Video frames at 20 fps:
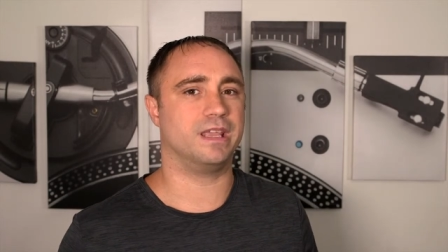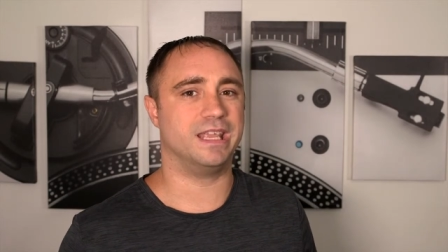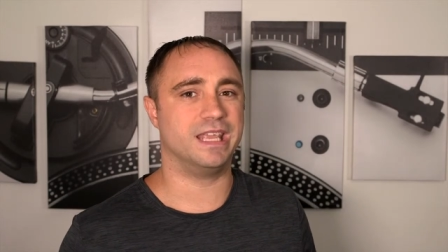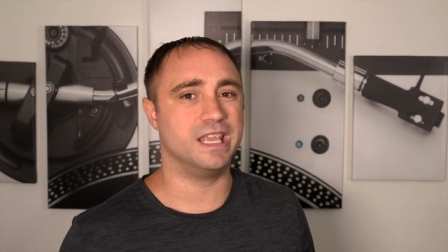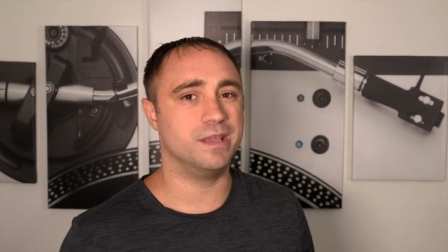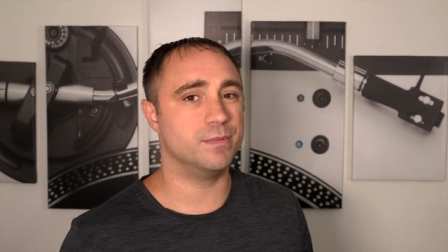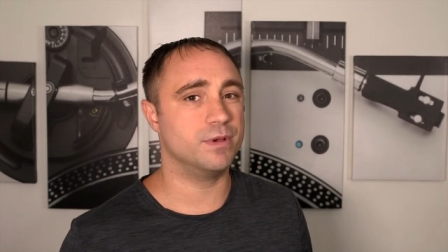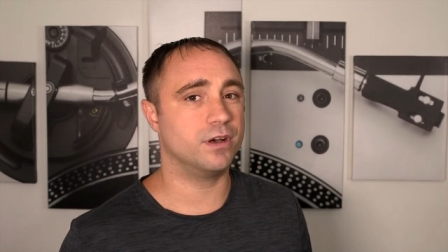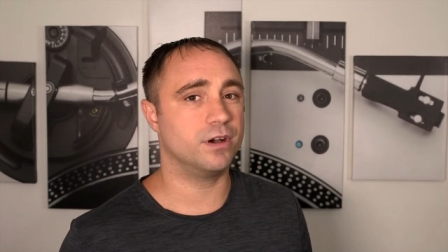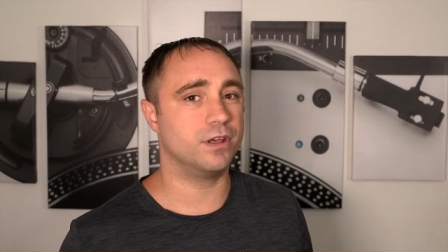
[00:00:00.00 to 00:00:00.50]

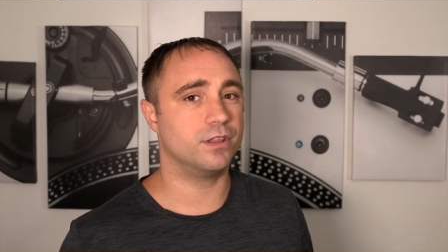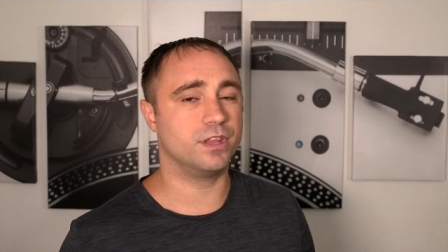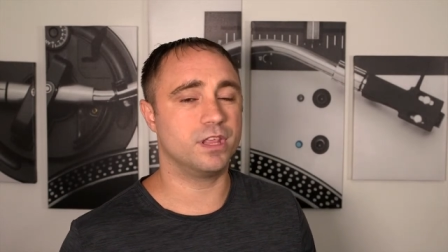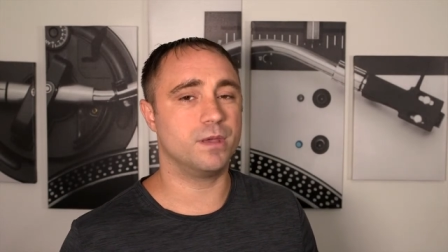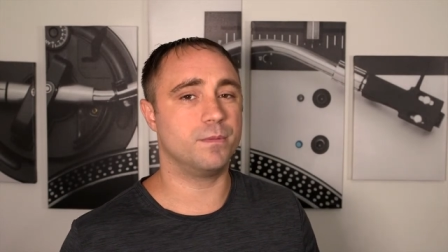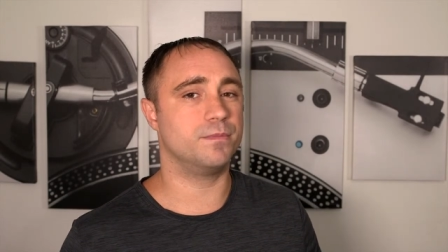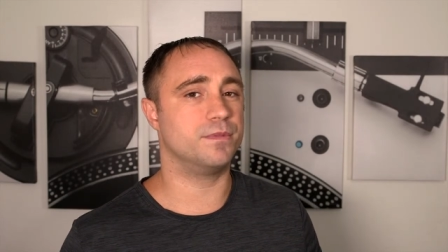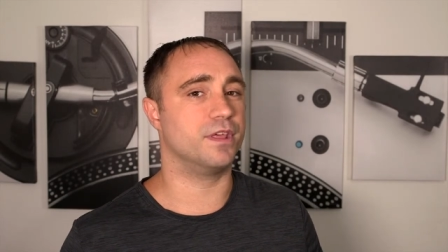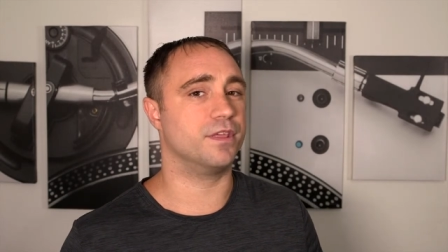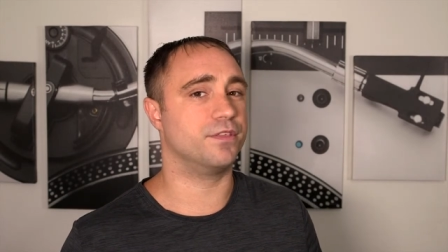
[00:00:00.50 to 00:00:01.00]
emailing
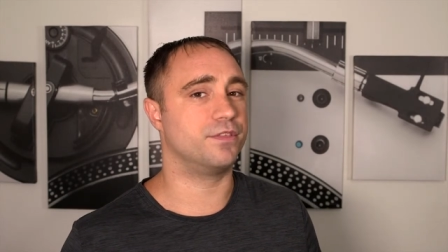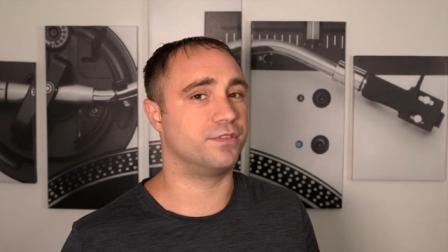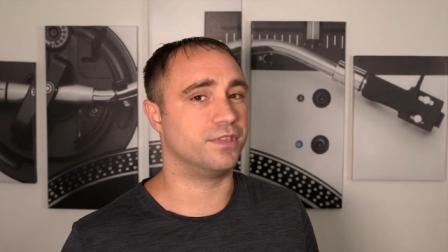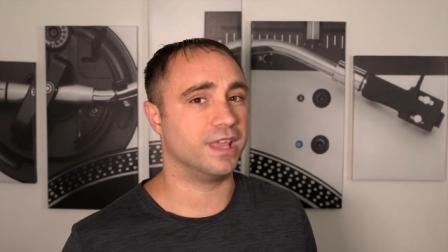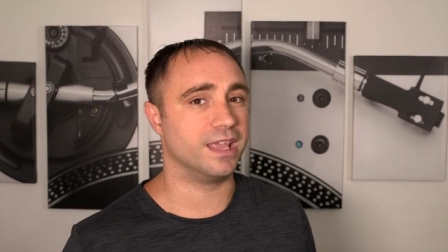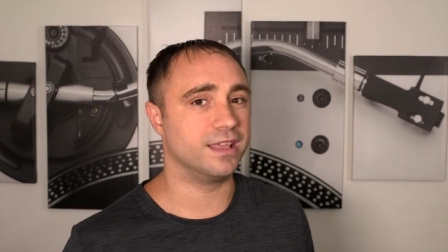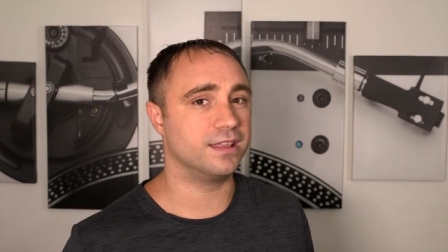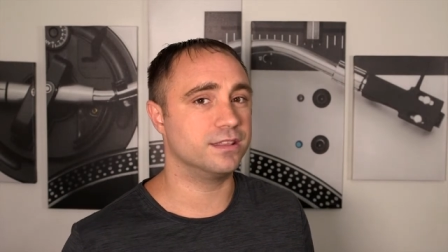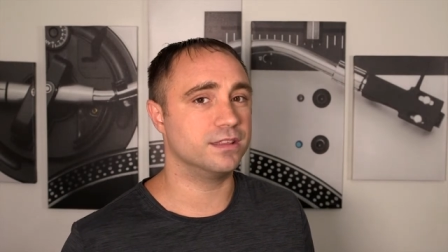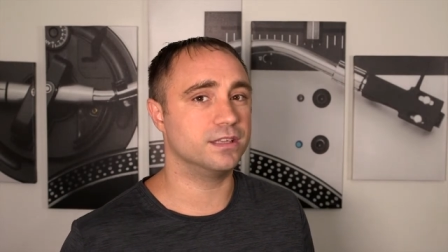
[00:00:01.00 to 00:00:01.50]
them to
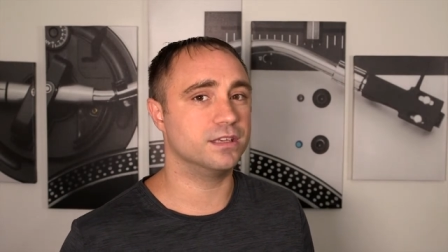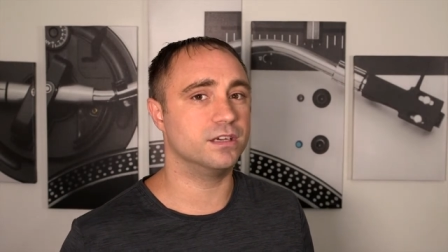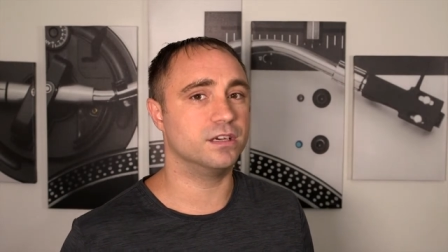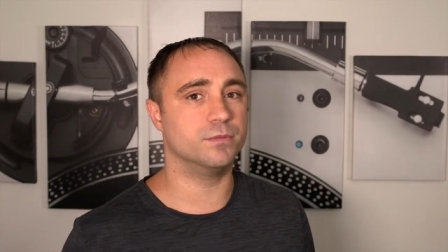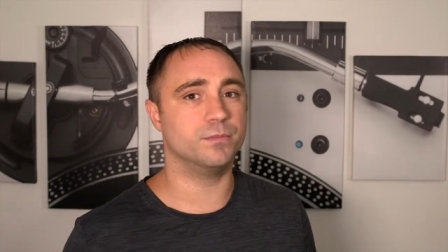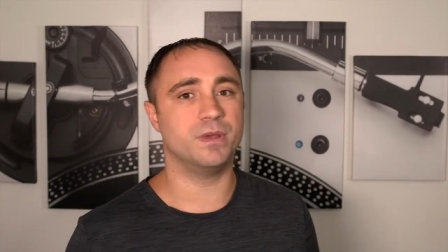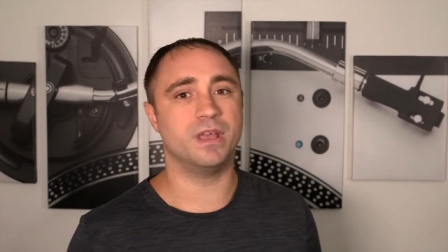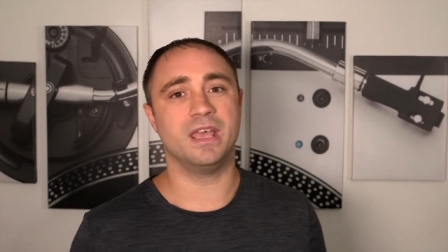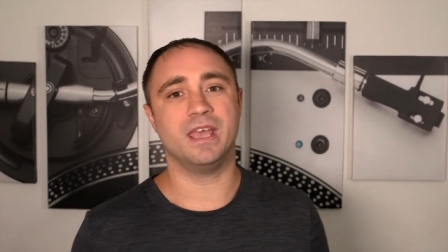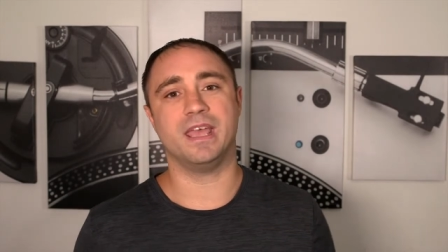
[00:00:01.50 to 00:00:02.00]
thank
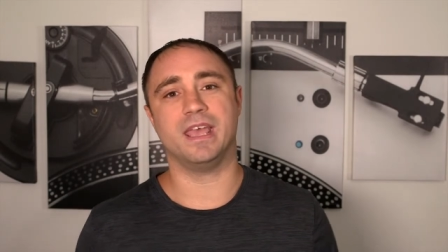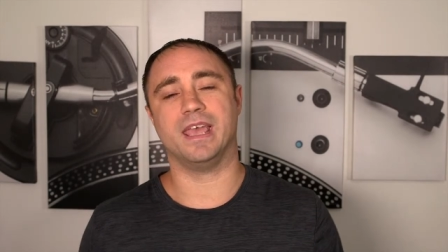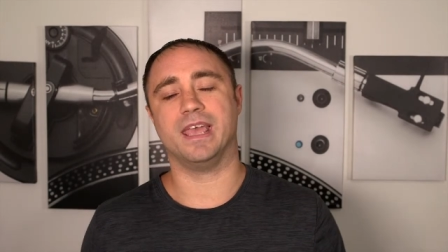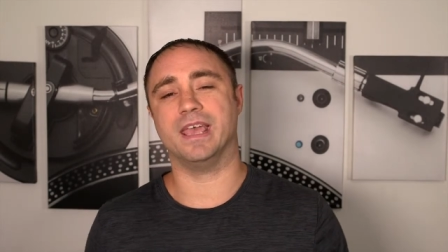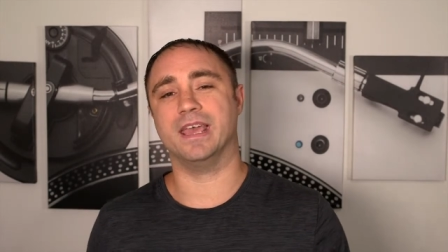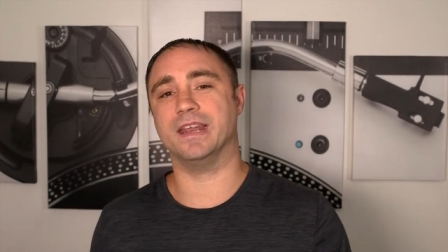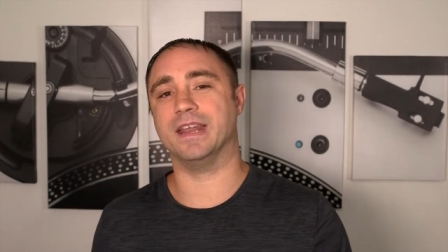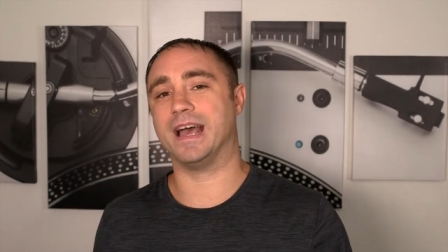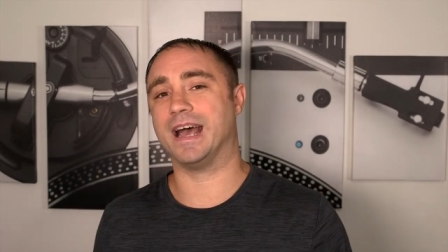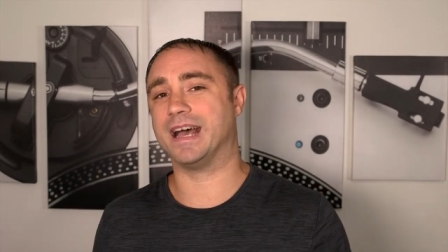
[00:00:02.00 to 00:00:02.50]
them
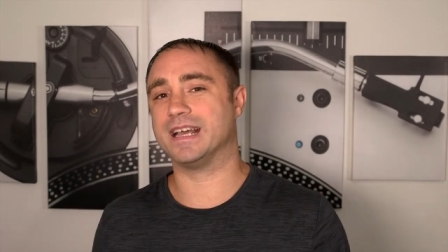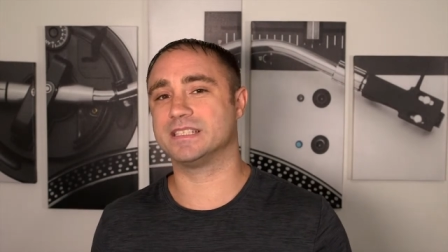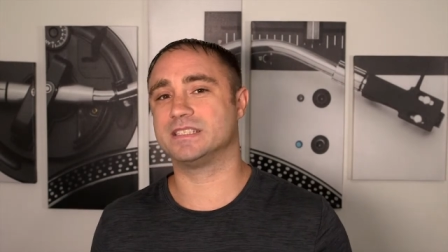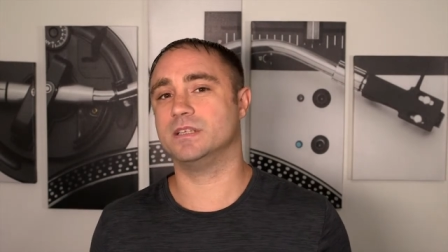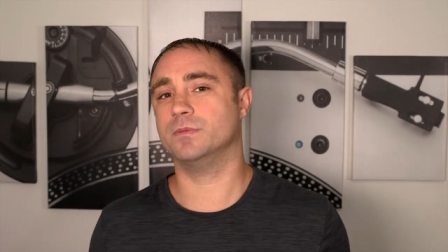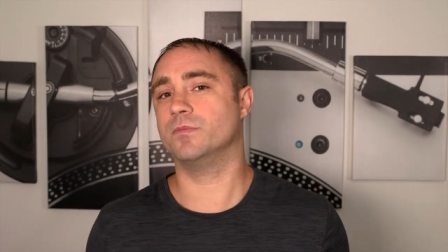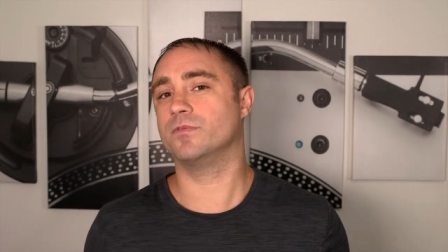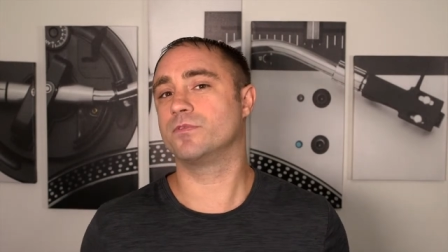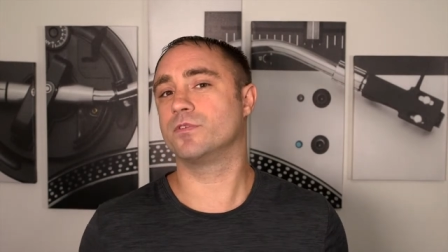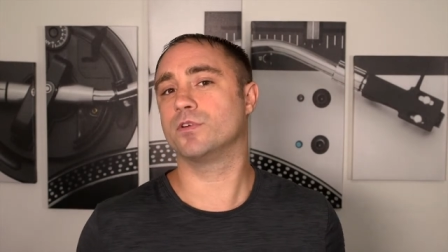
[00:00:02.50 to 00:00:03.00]
and ask
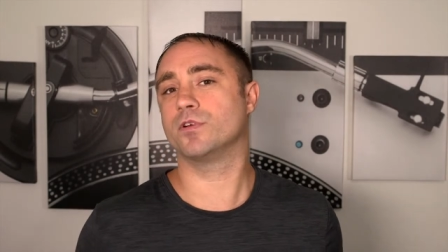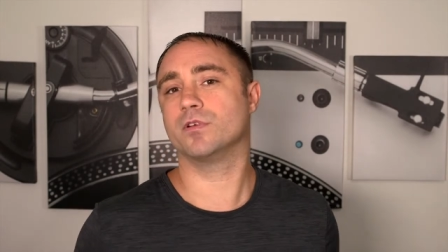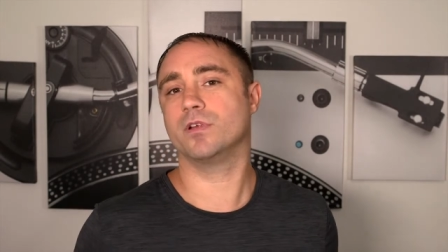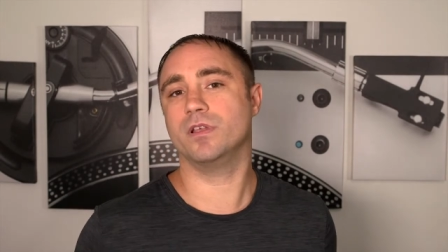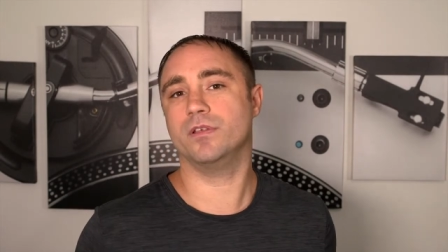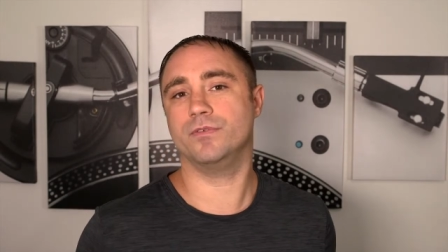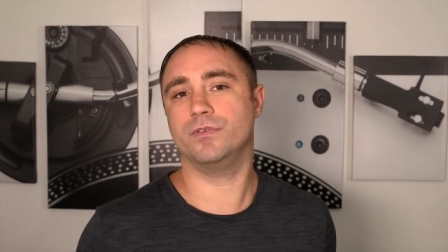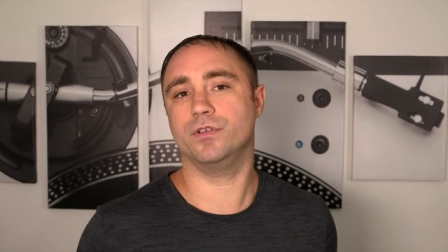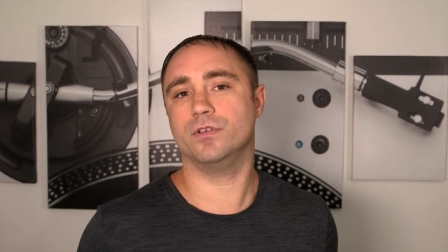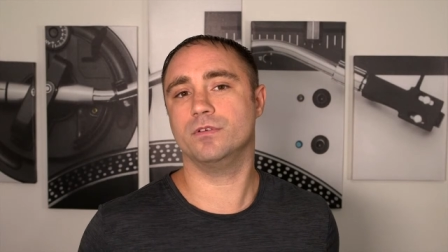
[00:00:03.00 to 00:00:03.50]
them for a
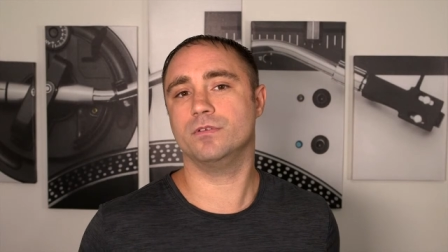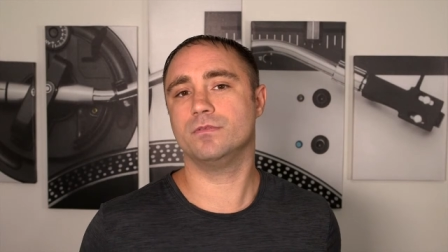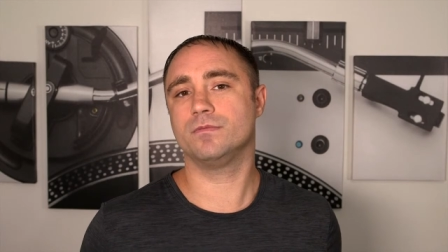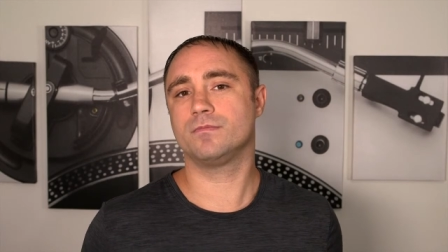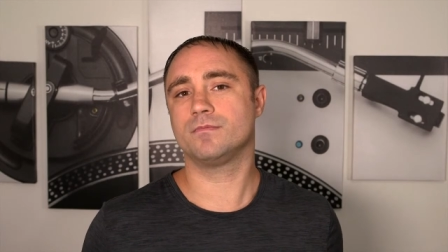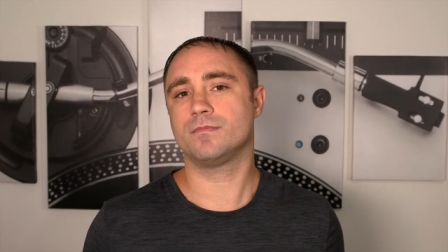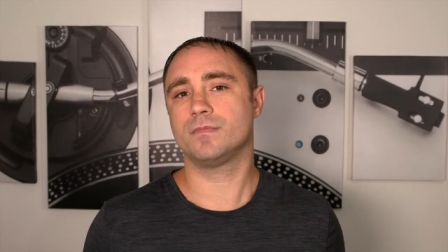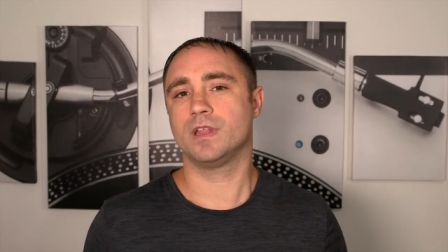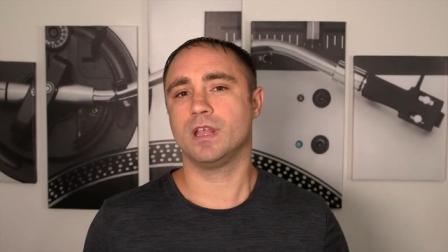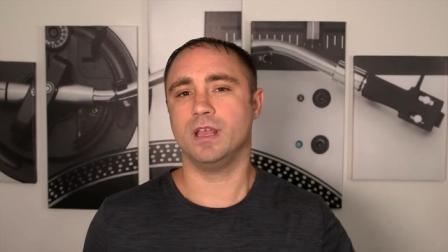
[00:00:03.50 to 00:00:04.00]
review,